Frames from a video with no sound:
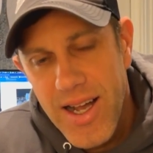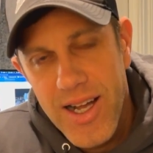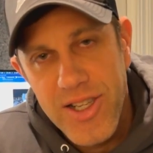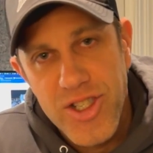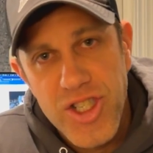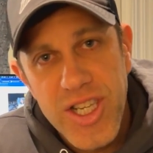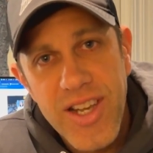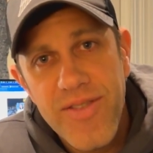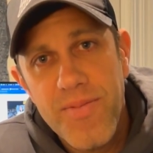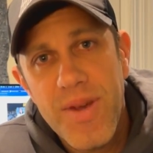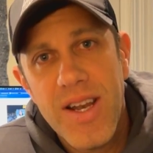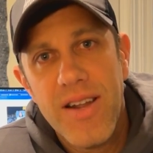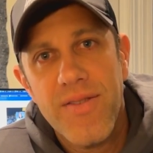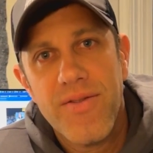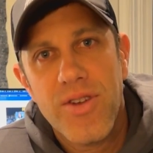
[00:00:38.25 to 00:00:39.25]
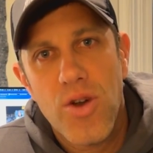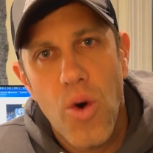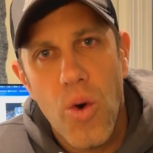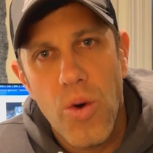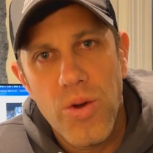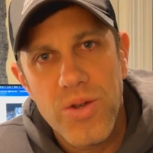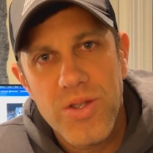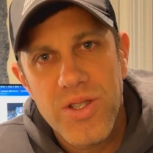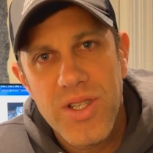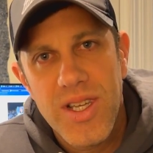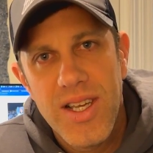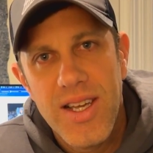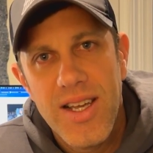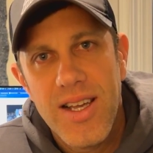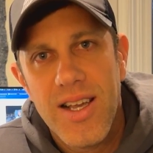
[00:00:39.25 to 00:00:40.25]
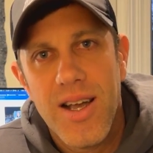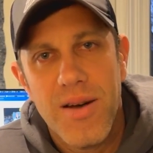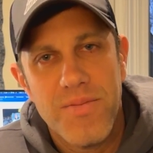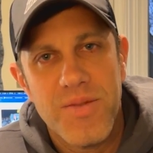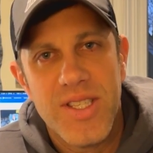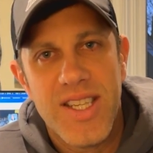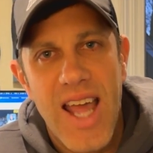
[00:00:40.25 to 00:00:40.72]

Achievement of goals comes